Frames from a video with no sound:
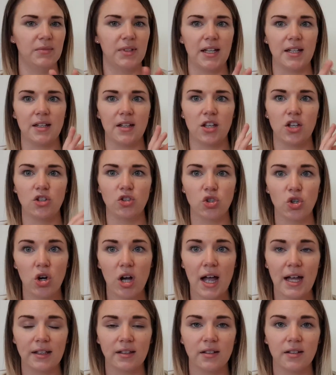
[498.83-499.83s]
like your
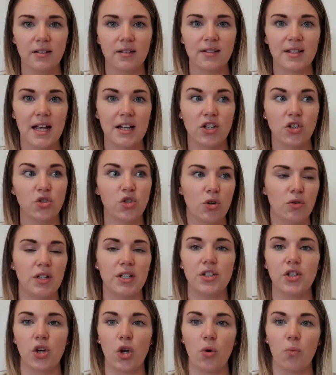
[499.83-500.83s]
door handles and you don't
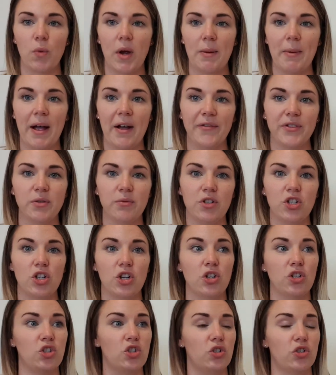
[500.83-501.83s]
need to go and wipe afterwards. You
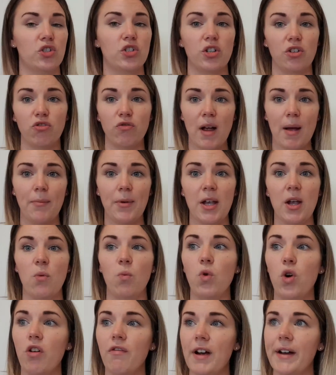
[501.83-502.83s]
could just grab it,
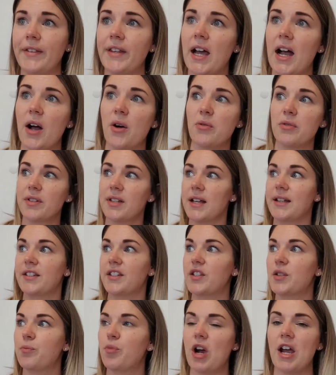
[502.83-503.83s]
walk around the house and
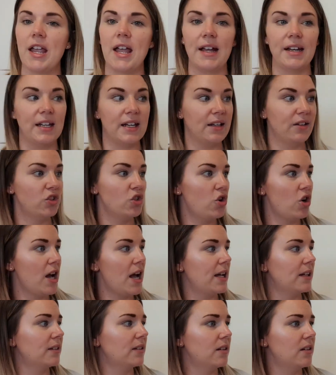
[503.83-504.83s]
spray any door
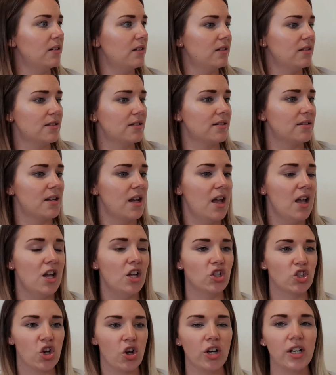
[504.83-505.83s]
handles,
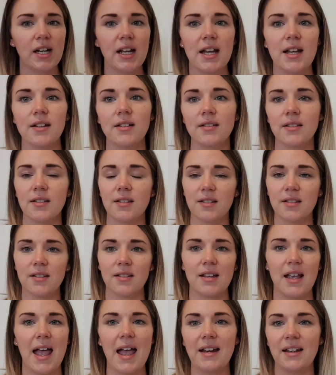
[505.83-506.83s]

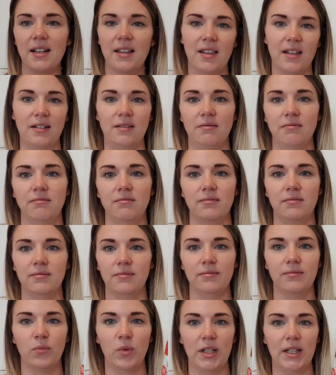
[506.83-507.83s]
toilets, anything
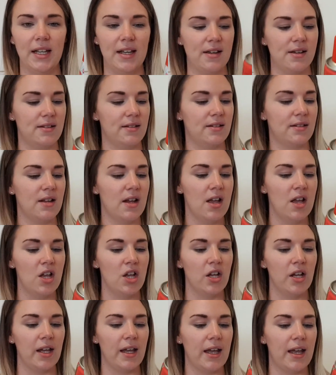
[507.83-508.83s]
with this.
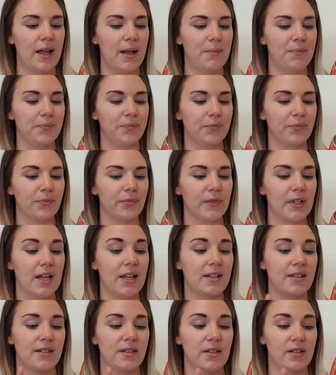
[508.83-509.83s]

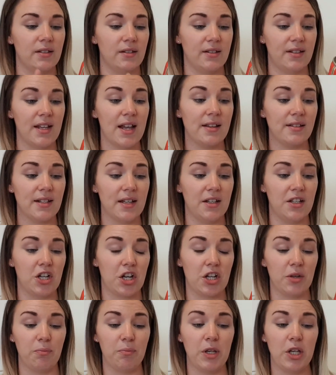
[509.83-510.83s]
It says you
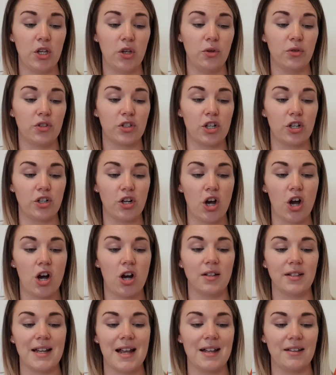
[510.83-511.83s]
can be used on
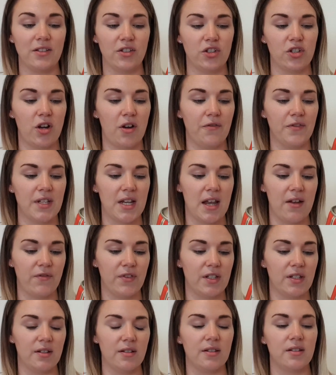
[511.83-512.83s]
hard and soft
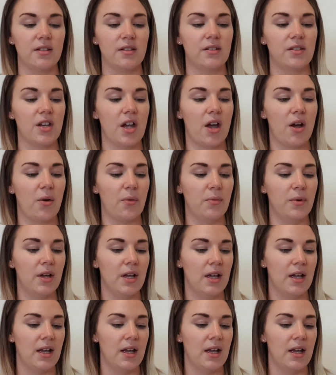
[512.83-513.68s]
surfaces. So